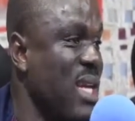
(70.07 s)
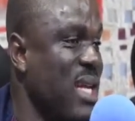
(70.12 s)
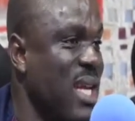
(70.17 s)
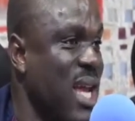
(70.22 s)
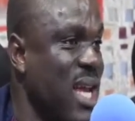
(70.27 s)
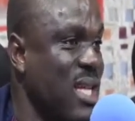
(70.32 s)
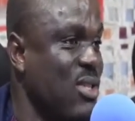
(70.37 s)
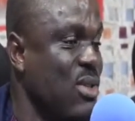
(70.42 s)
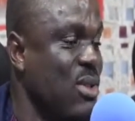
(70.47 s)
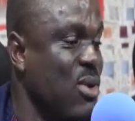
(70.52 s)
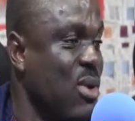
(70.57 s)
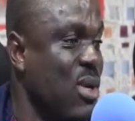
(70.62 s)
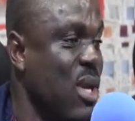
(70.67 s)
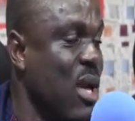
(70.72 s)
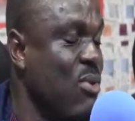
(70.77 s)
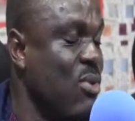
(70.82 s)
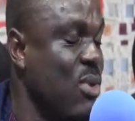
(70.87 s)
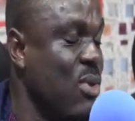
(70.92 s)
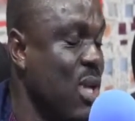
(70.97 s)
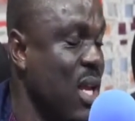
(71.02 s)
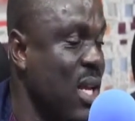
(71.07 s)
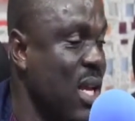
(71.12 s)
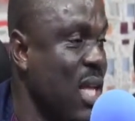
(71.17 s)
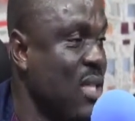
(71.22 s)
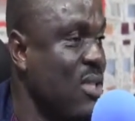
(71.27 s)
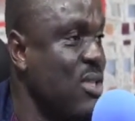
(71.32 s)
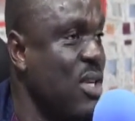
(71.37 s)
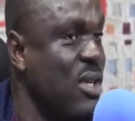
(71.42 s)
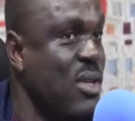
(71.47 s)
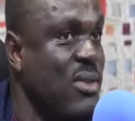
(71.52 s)

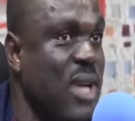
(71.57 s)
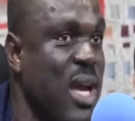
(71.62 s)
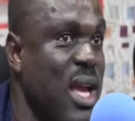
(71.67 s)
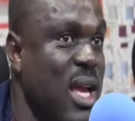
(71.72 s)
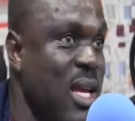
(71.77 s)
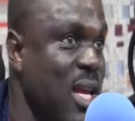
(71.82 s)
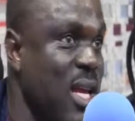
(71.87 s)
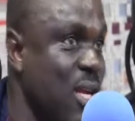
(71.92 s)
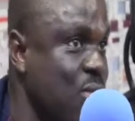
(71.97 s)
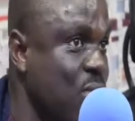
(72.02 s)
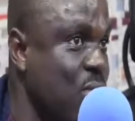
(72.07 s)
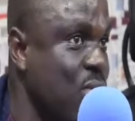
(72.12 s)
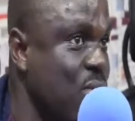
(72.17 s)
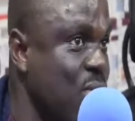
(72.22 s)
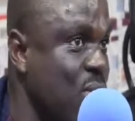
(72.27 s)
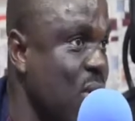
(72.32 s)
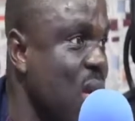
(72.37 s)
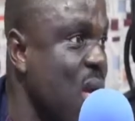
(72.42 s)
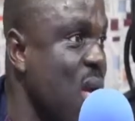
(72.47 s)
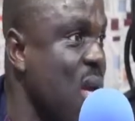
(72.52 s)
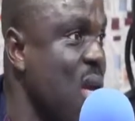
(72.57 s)
last general elections,